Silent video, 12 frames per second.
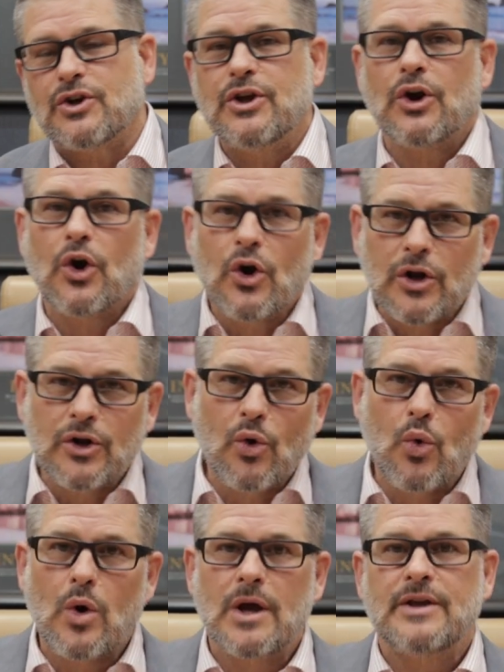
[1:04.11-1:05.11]
or you heard a
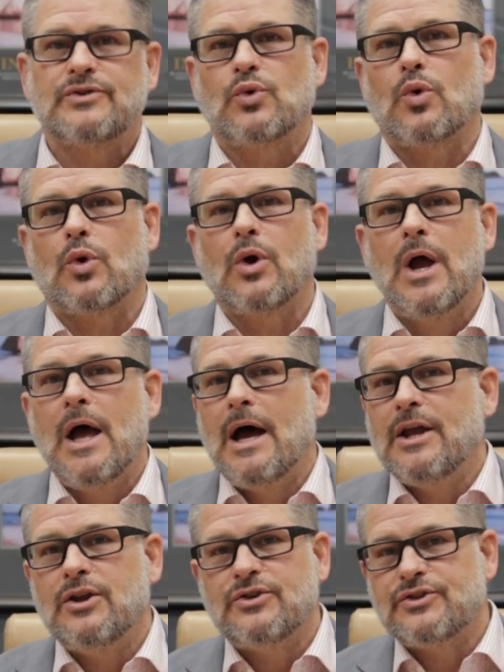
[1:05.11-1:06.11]
noise, or
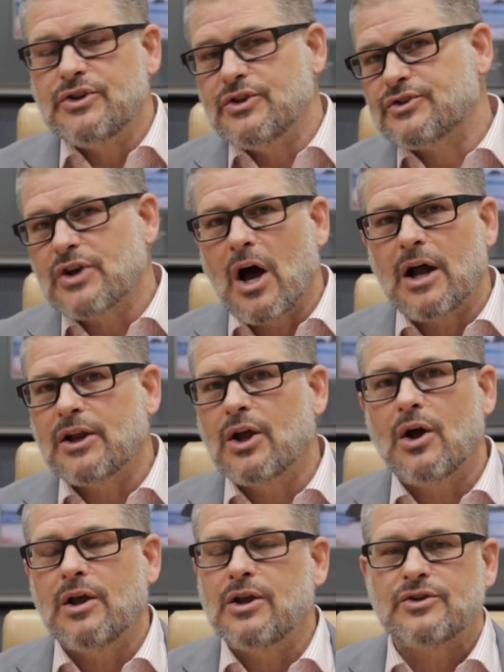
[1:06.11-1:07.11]
you saw
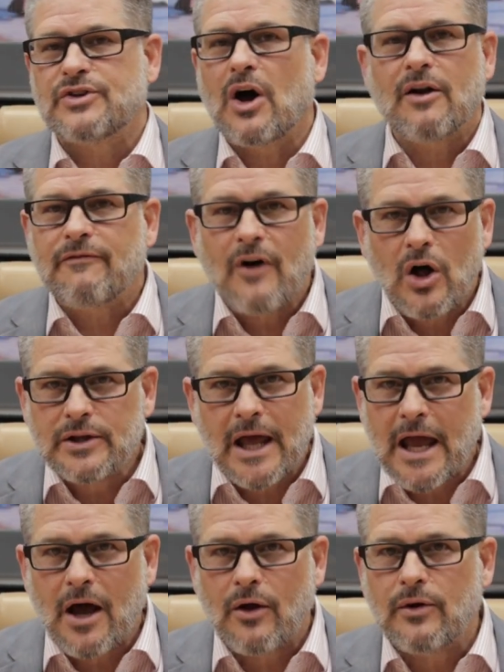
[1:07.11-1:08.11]
it fall
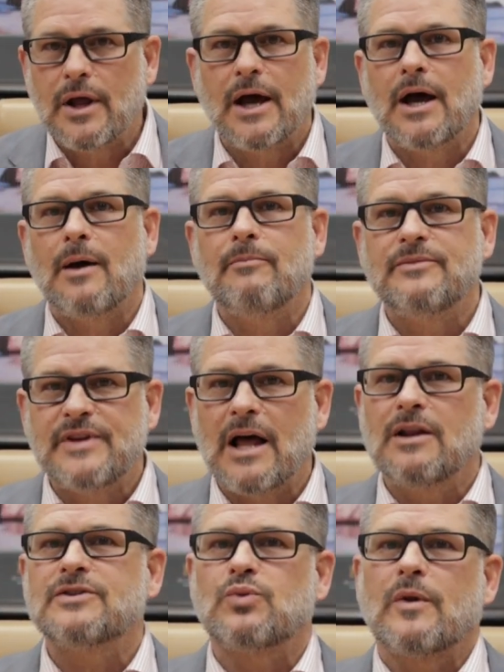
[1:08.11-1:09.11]
down.
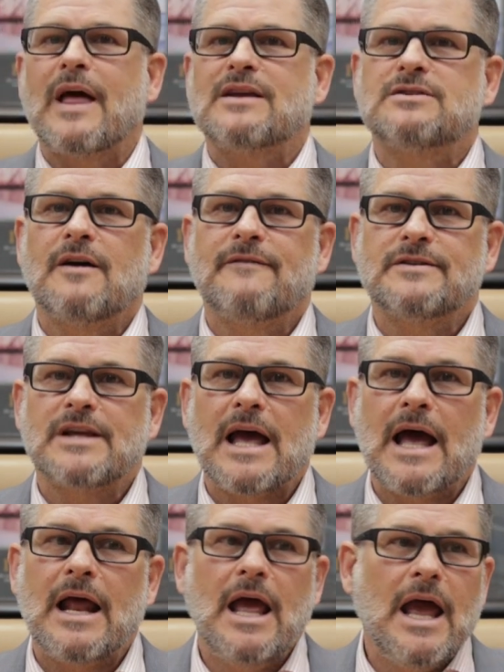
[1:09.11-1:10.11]
Tell us where that stuff is
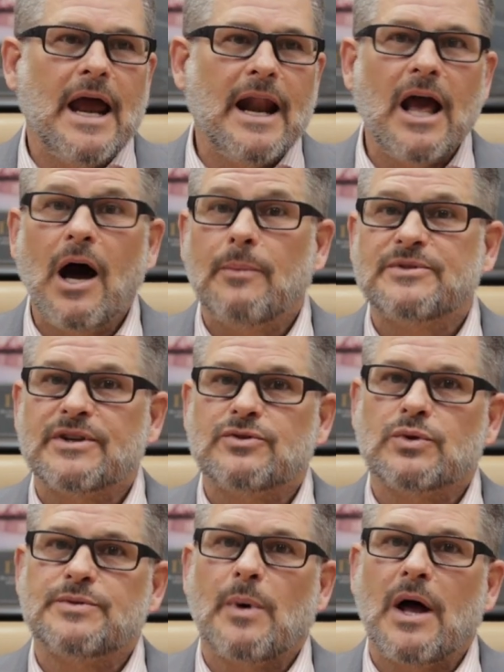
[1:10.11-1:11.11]
at, and it helps
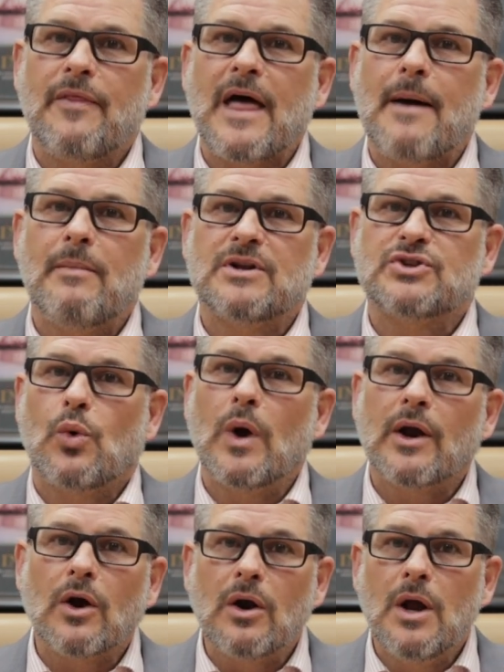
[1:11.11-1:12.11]
us respond that much
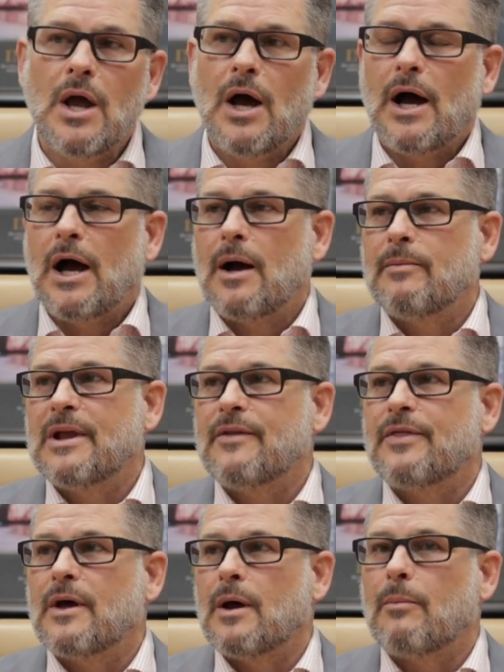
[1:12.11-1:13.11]
quicker.
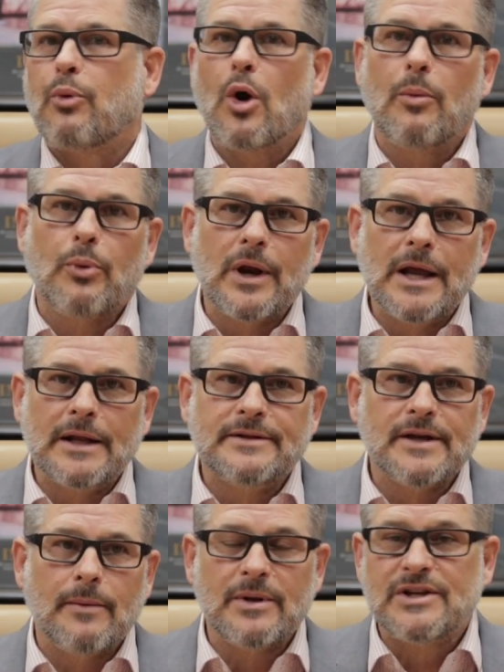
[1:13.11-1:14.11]
Get the
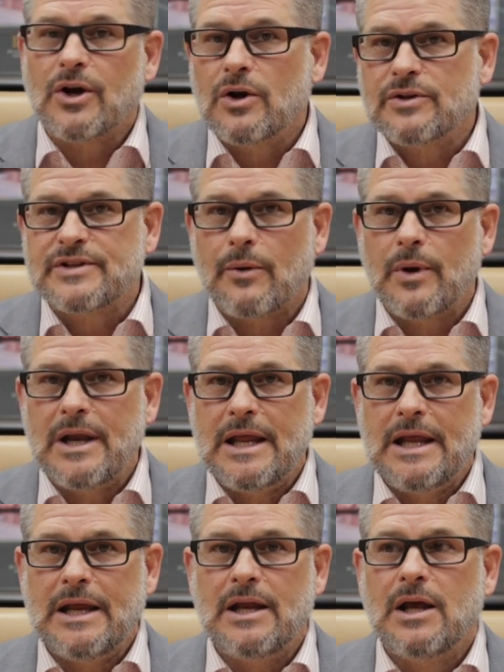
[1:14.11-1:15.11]
appropriate materials that we
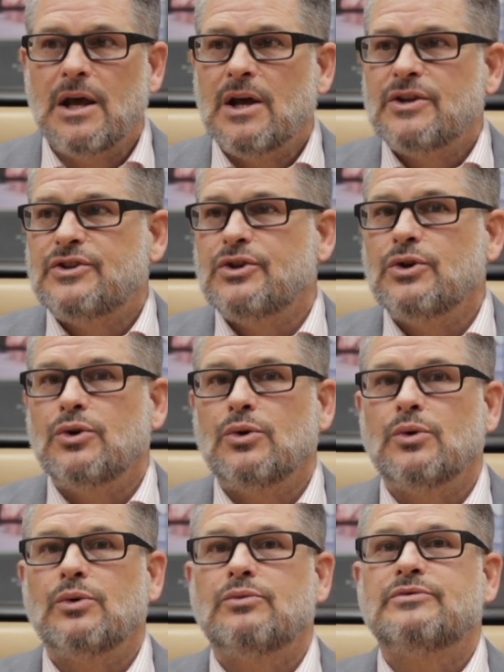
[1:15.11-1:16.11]
need
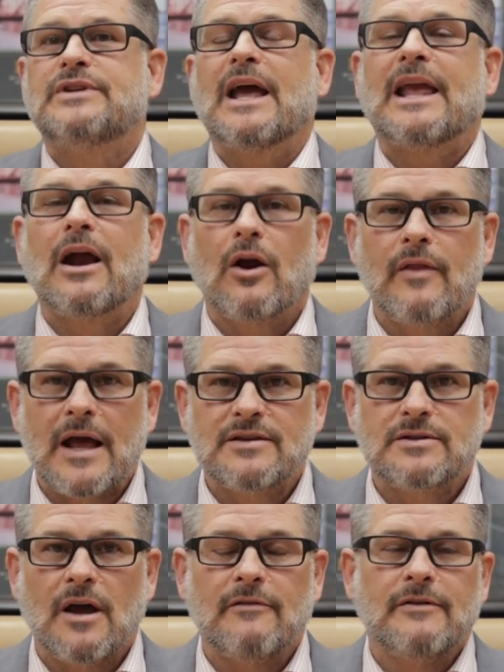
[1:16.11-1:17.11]
to take care of that
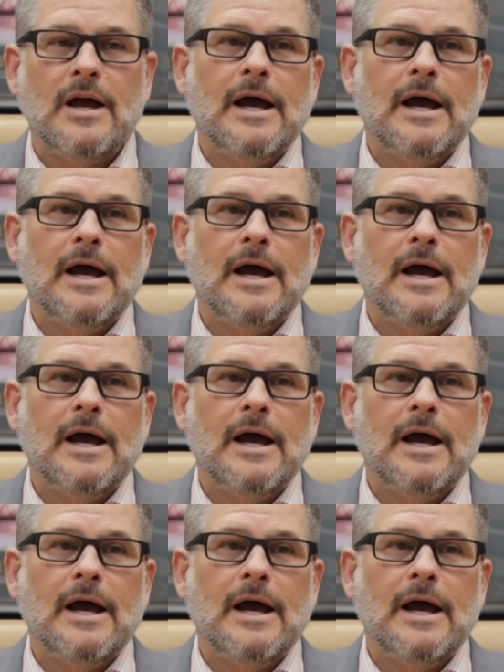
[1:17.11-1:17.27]
stuff.